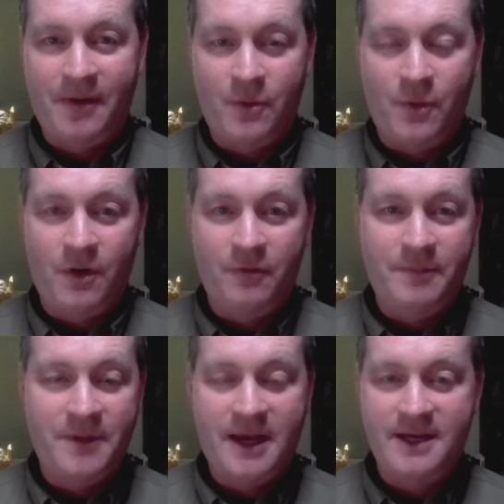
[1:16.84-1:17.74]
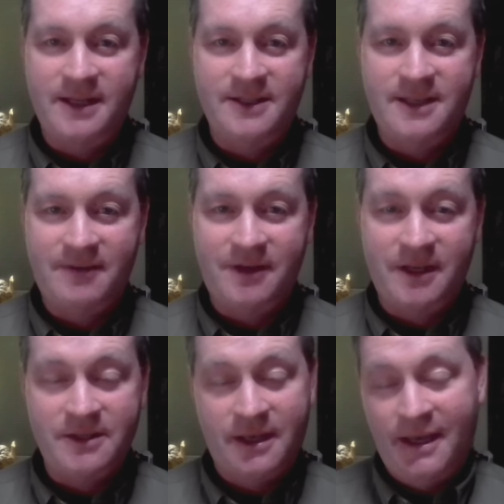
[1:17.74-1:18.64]
around the world from the
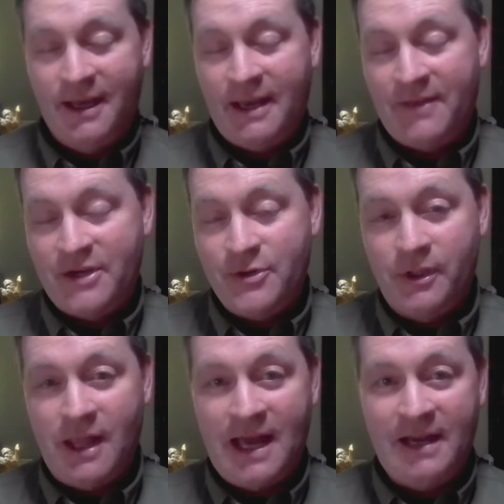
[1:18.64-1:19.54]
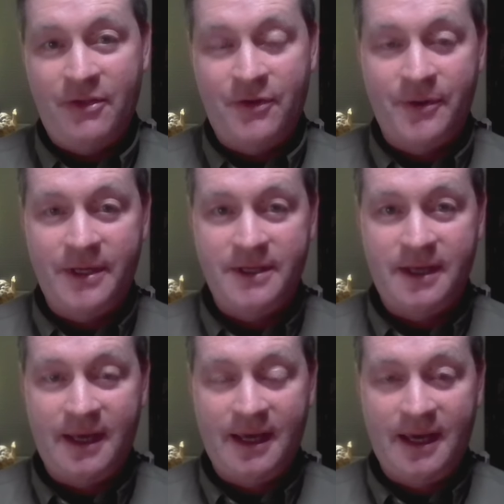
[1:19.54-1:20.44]
1970s, and they drew a line through it
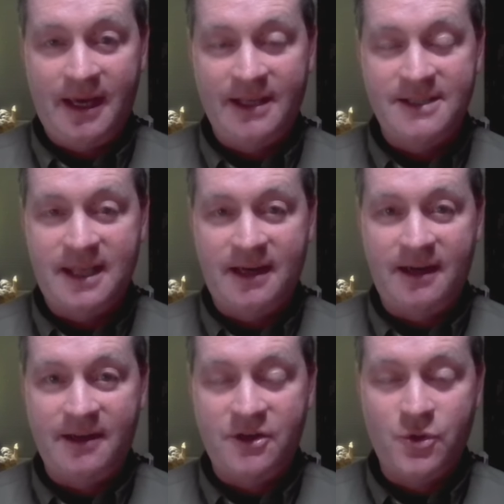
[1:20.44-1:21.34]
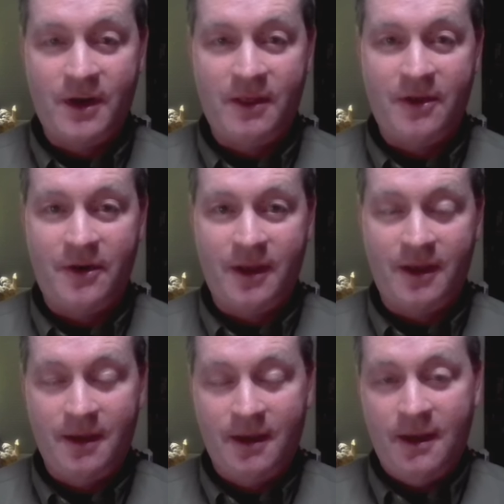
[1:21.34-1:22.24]
and extended it to 2030.
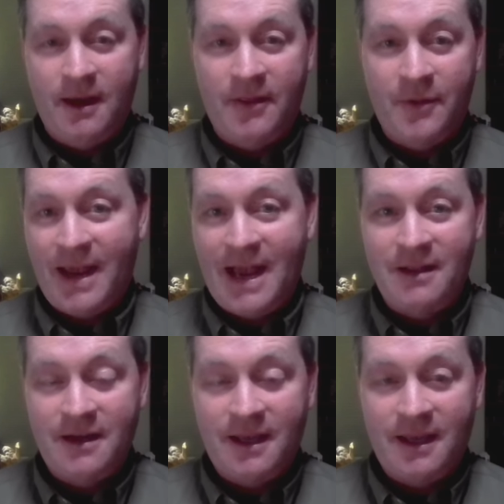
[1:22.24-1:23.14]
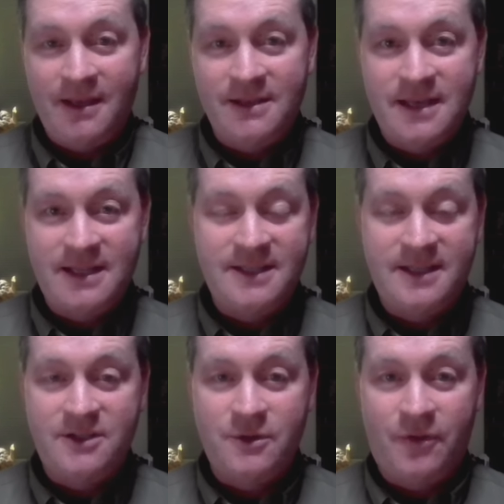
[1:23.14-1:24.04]
The reality is that
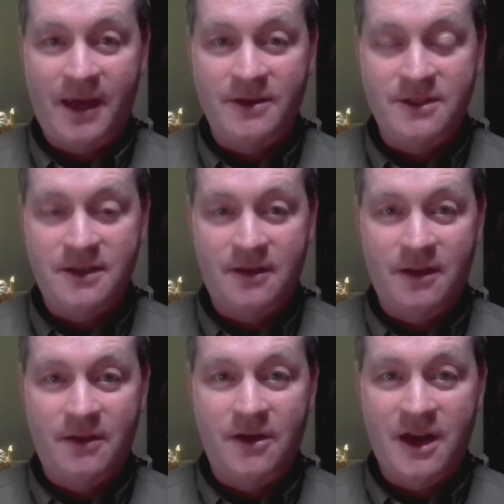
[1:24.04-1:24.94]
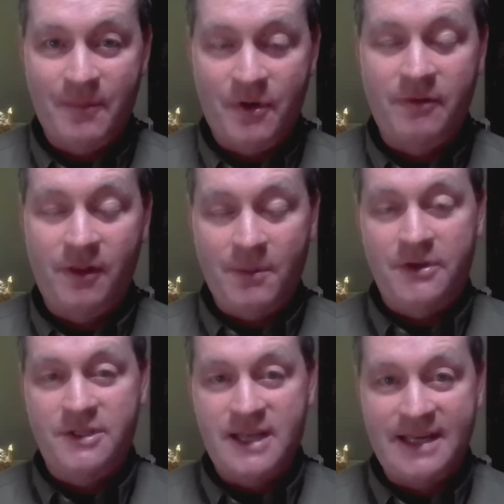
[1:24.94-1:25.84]
since 2000, the number of global
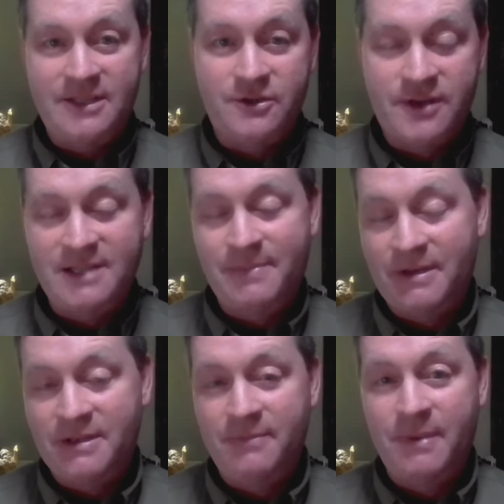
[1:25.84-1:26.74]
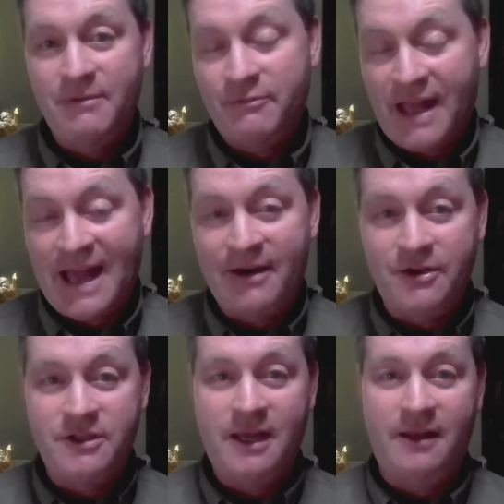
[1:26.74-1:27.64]
disasters has been flat or
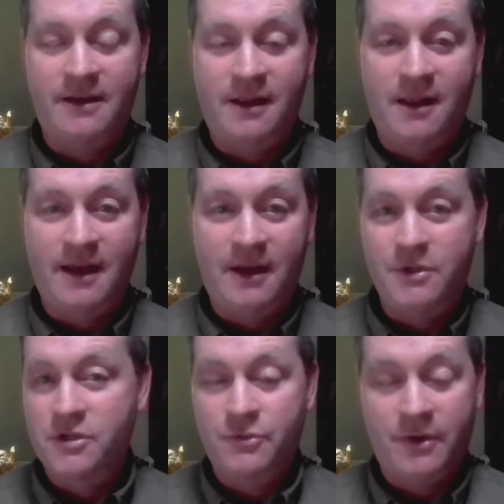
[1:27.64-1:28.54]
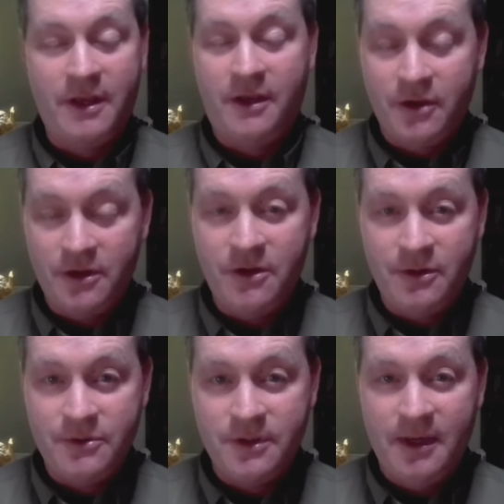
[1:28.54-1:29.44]
slightly declining, which is really good
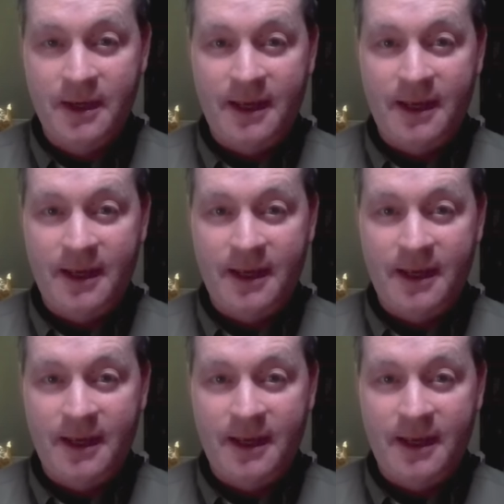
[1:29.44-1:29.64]
news.